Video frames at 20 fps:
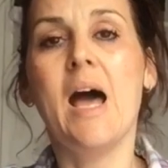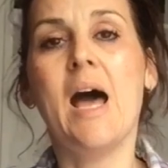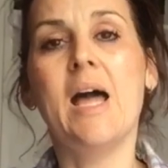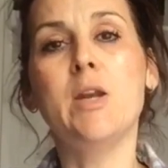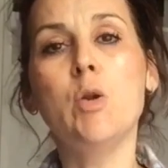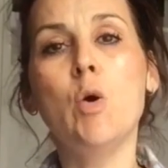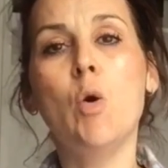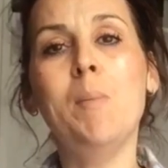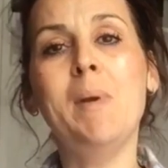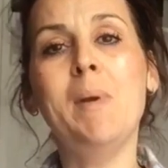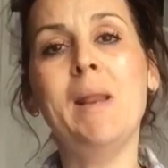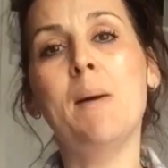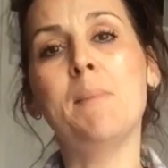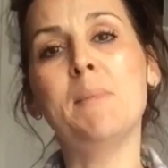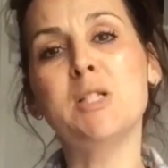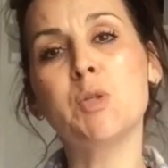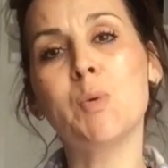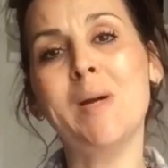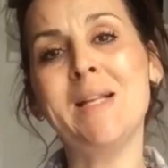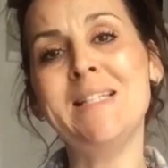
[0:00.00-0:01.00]
And normally I'm
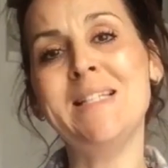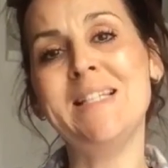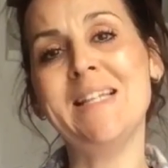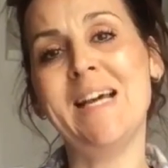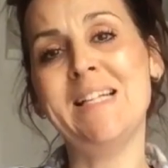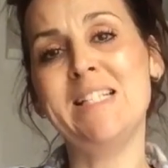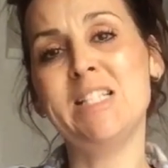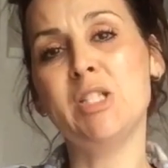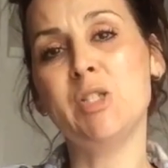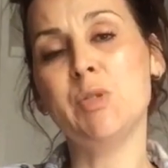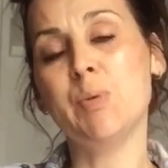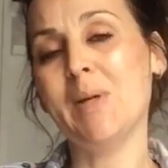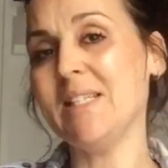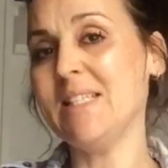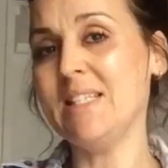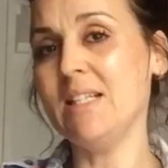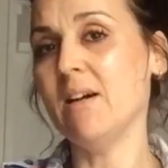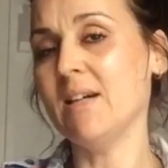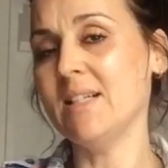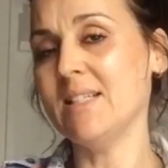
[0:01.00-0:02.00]
a 28 to
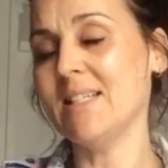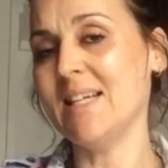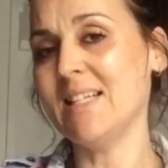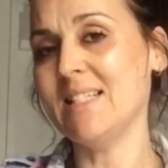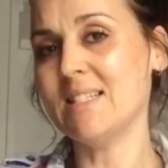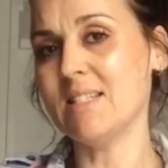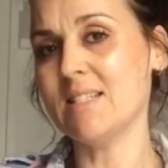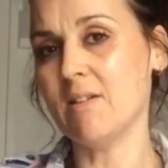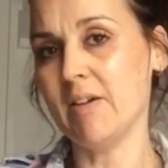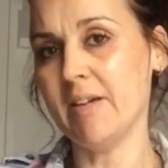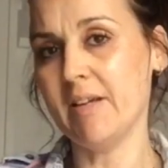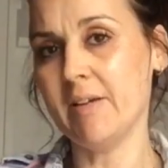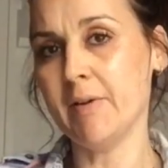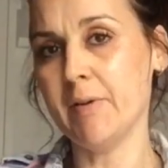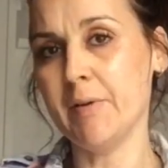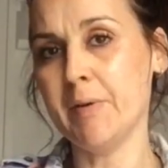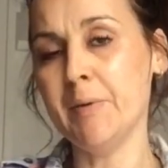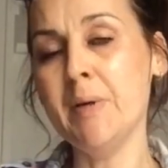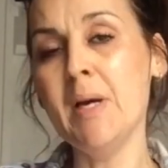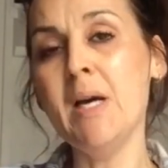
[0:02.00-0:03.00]
29 day
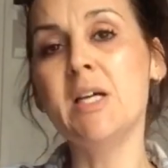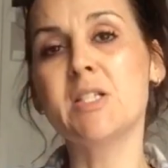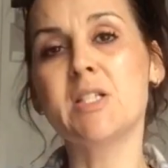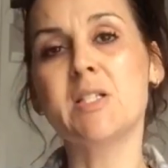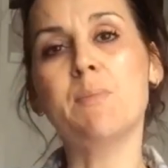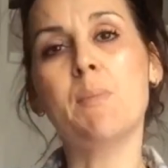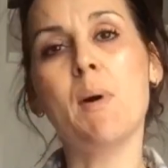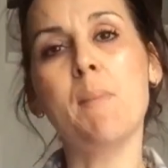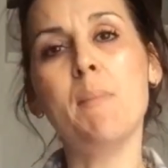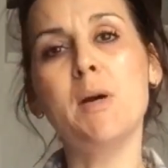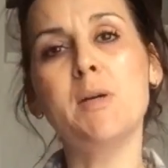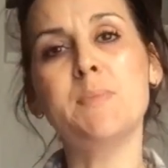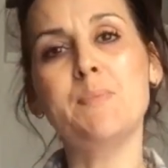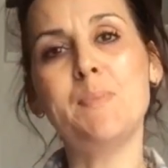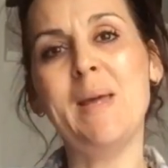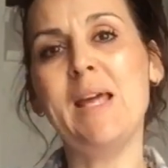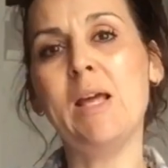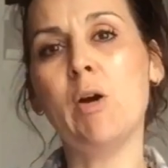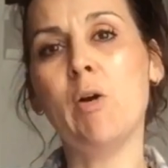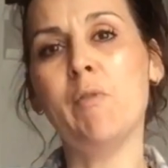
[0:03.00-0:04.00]
cycle. So my
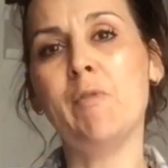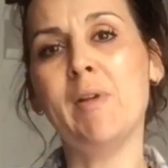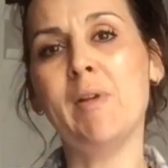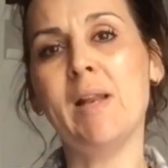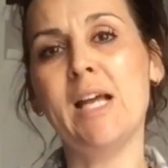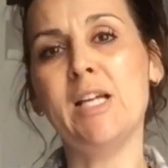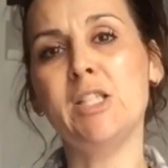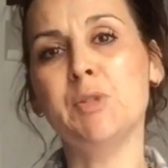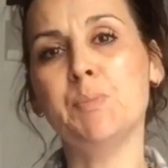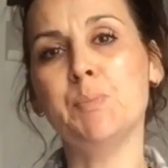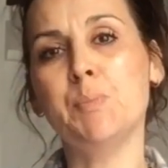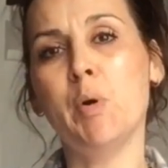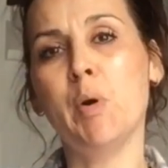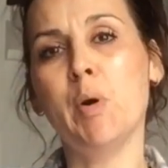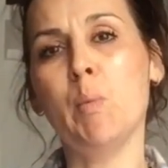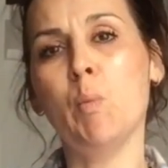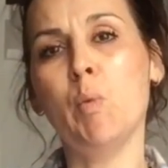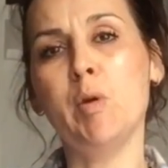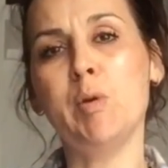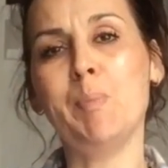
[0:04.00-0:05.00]
most peak ovulation
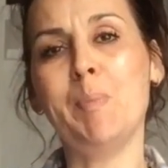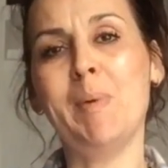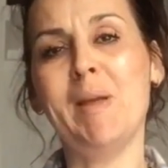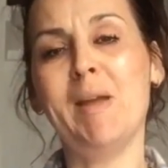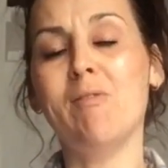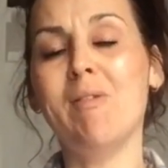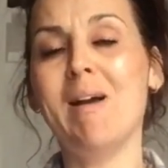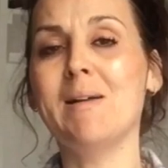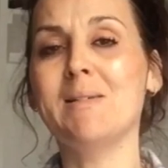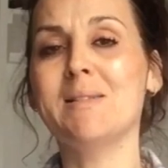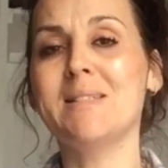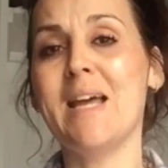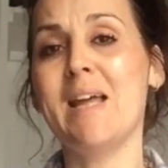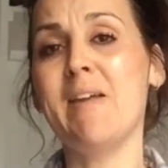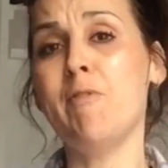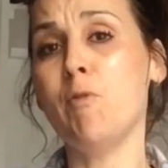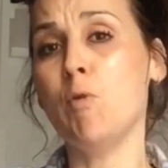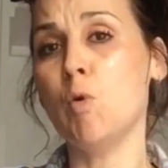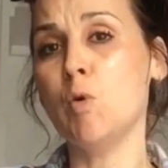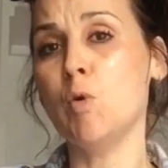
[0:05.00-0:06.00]
point would be around
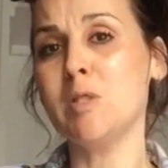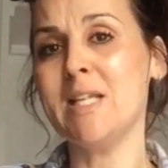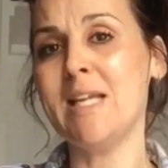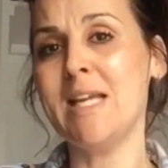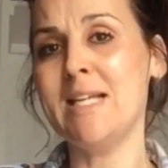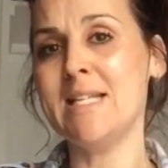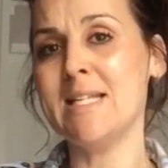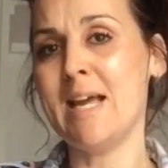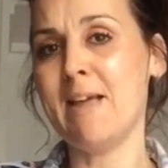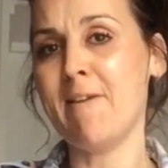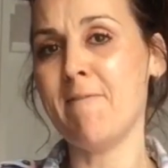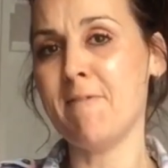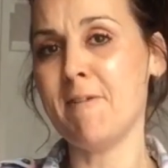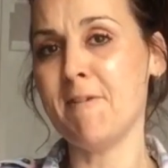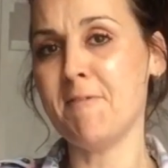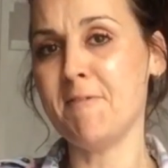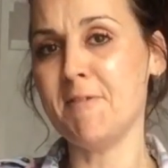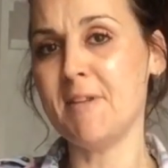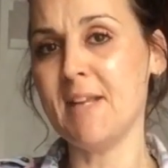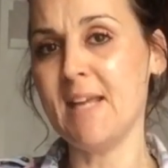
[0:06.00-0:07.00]
day 14, day
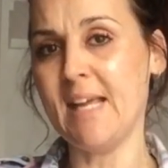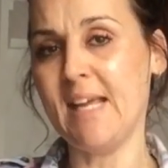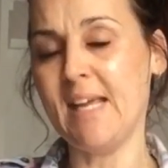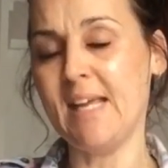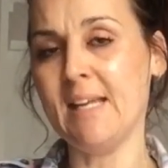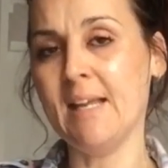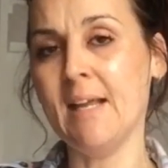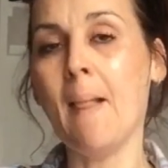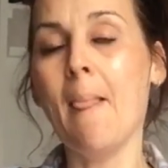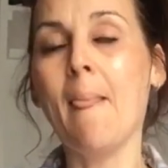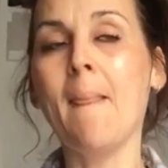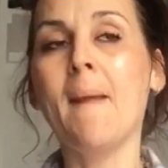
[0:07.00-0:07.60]
15.